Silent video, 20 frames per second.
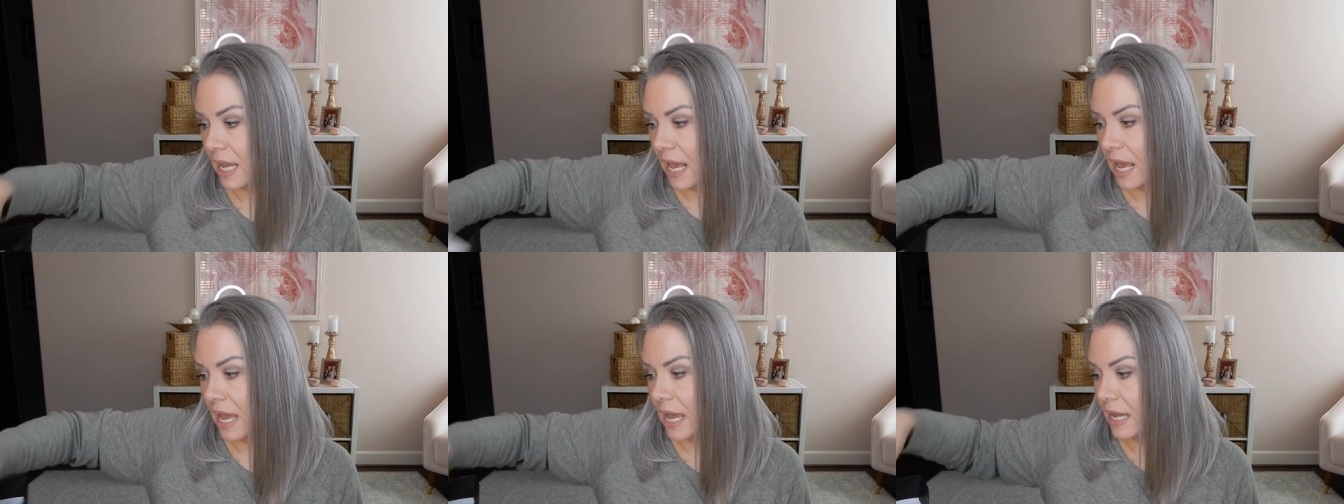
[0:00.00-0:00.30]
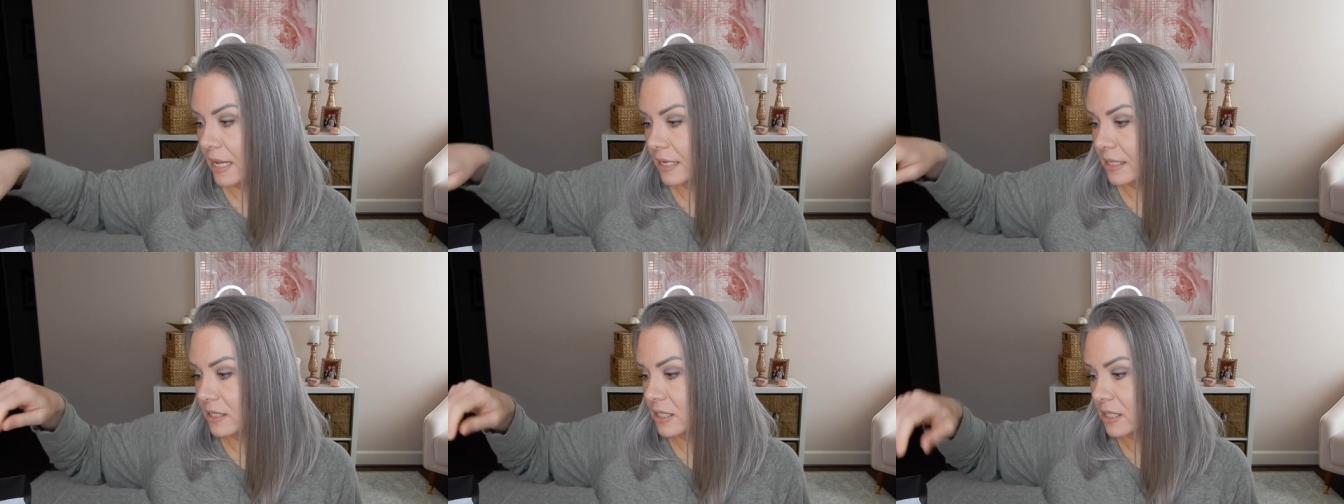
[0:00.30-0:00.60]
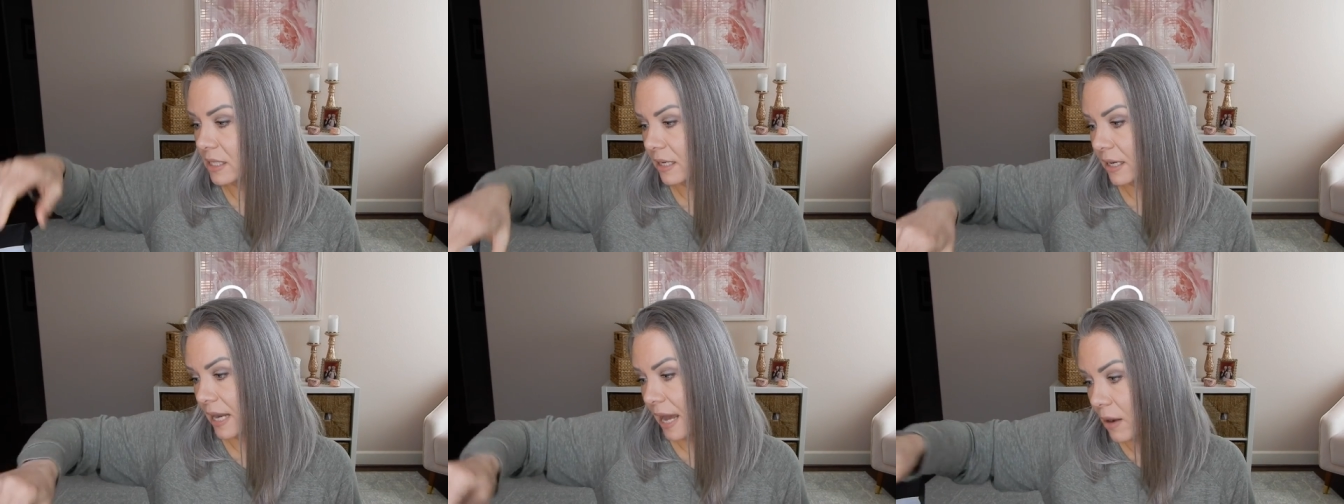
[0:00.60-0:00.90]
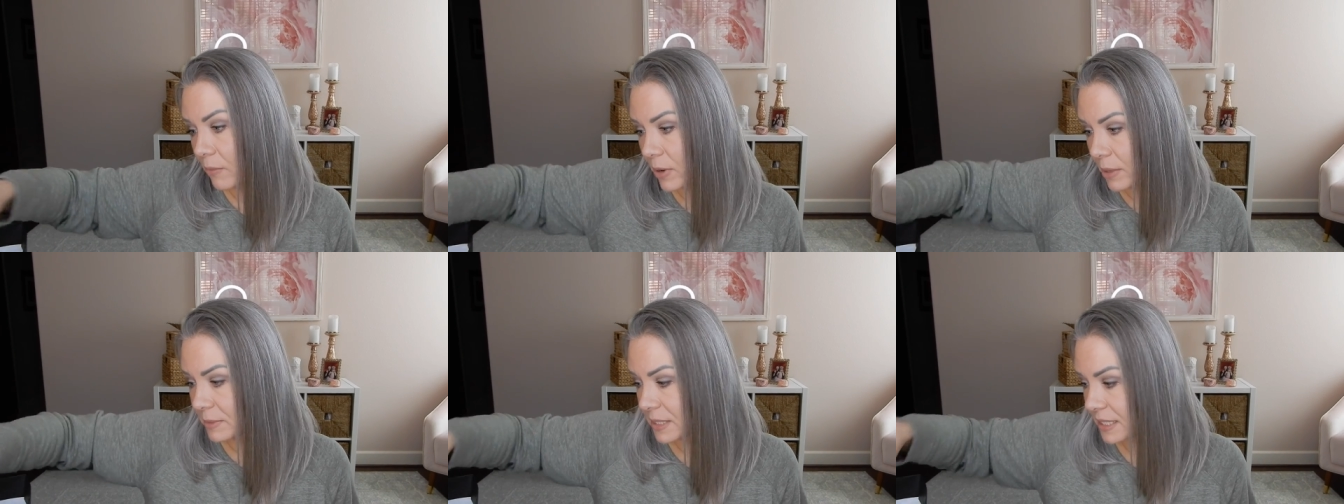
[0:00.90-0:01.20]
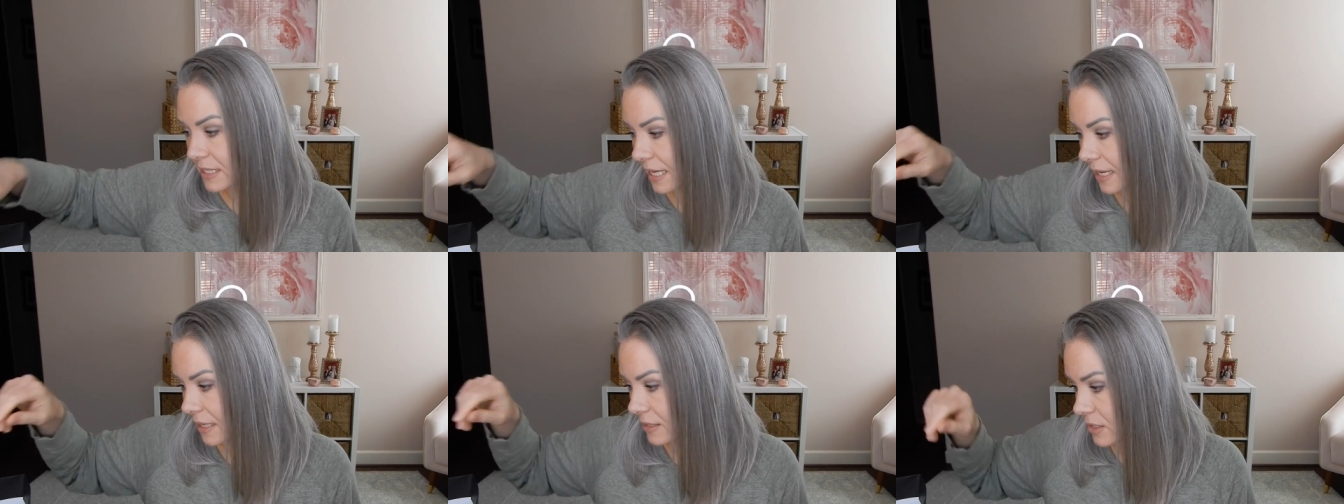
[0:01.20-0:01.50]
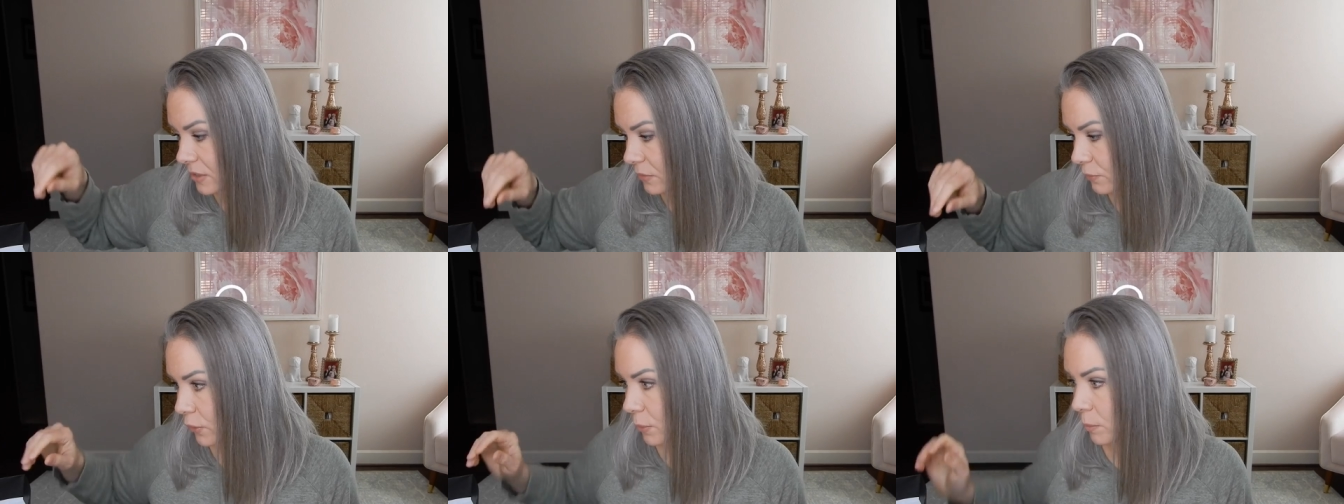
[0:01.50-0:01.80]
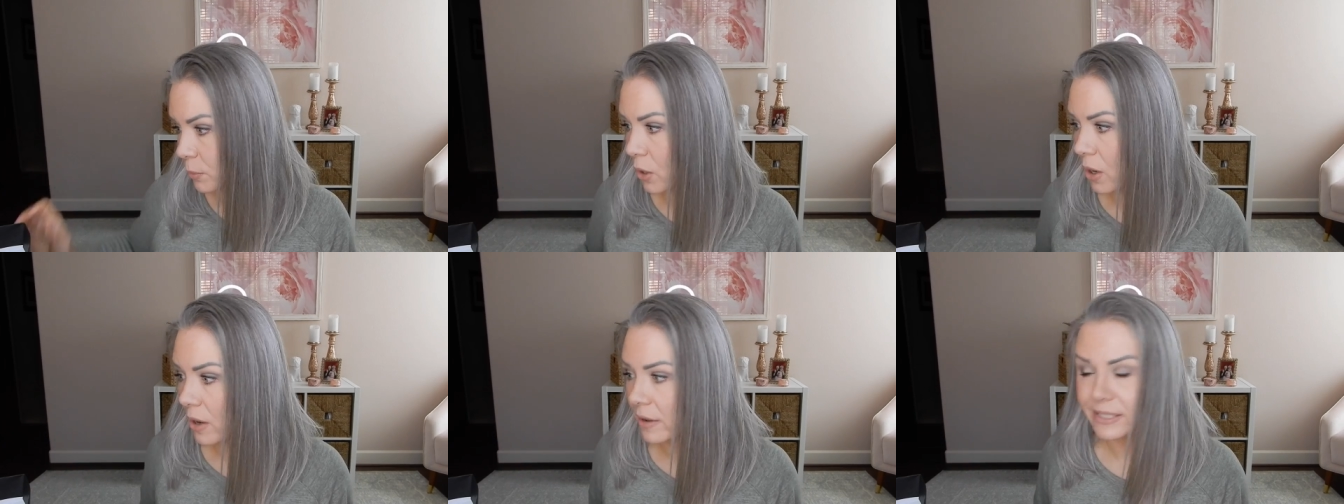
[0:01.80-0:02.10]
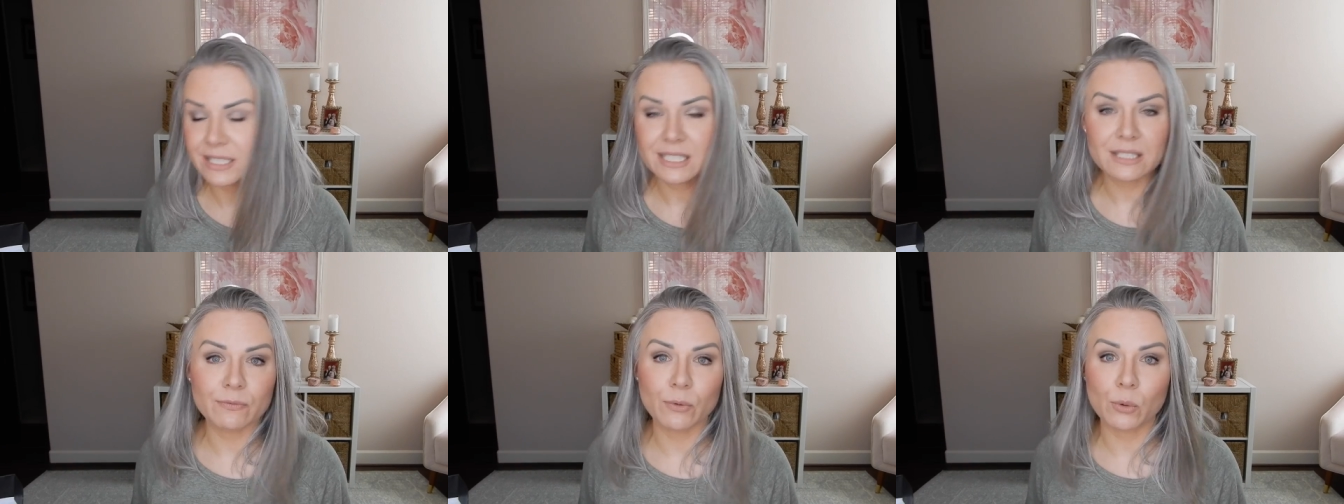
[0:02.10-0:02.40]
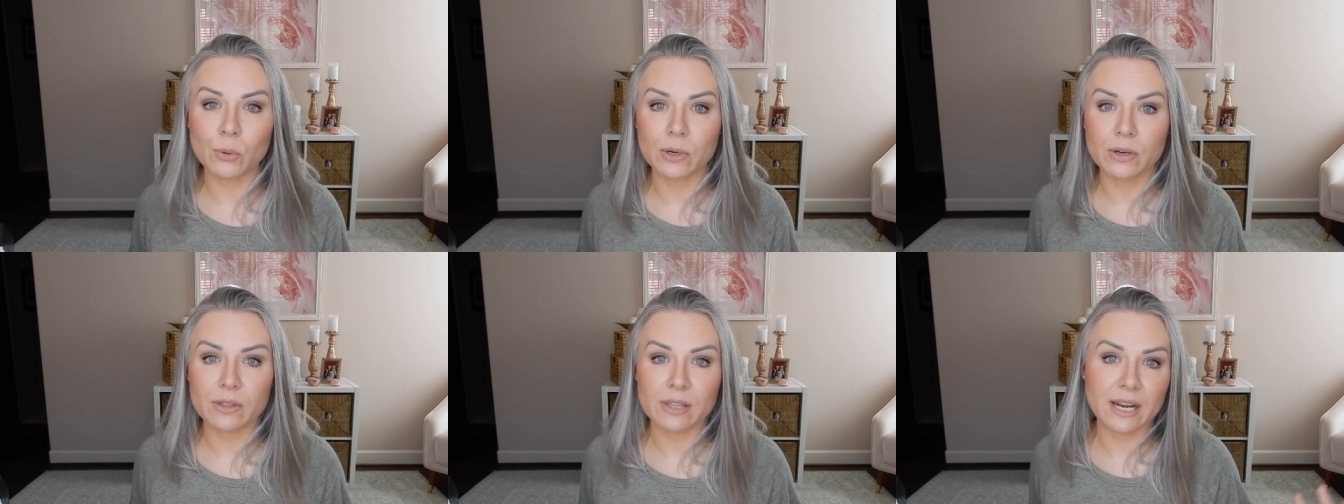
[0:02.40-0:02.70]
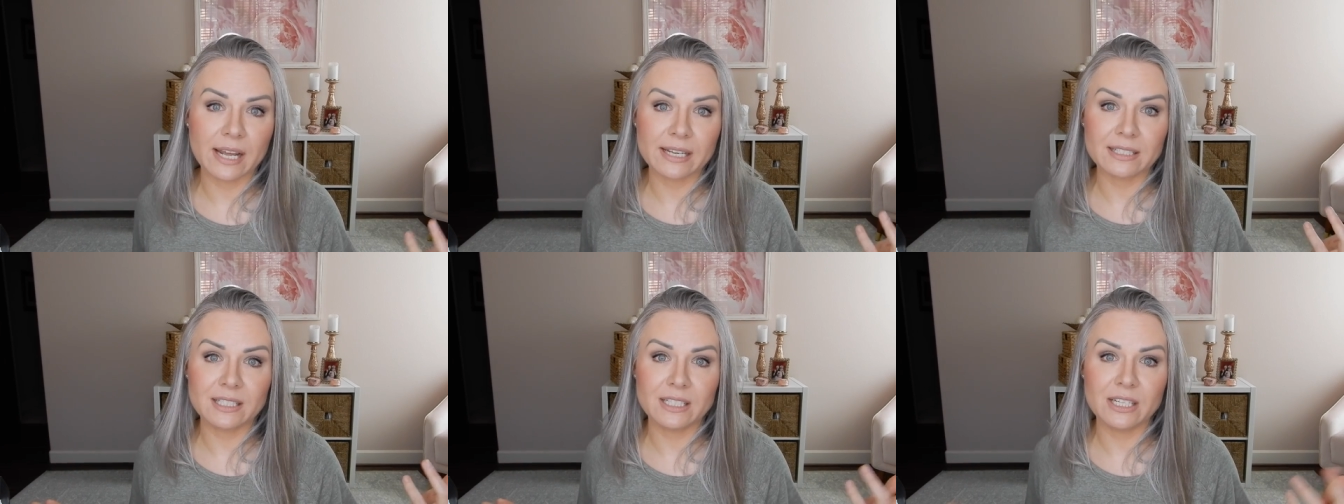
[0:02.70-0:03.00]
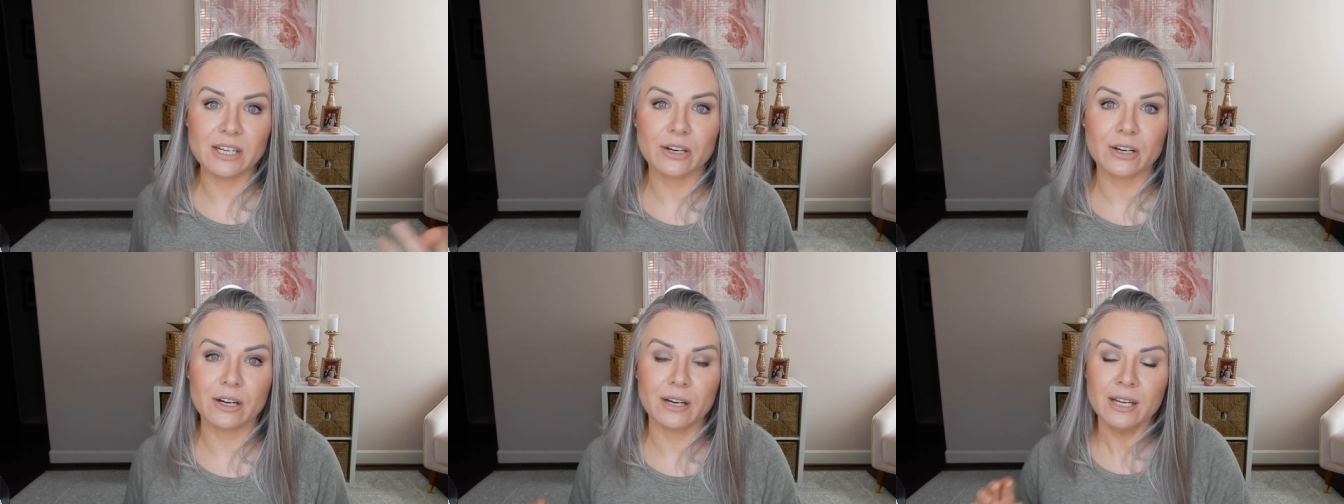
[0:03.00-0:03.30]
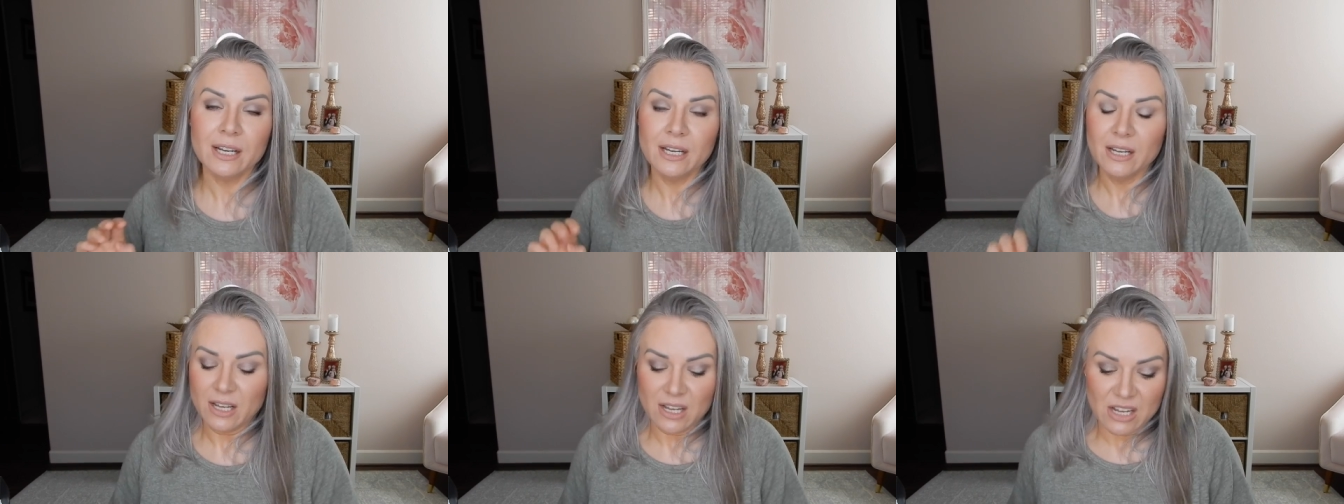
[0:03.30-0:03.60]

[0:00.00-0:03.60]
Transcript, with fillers: And now I'm set for bras for the next year.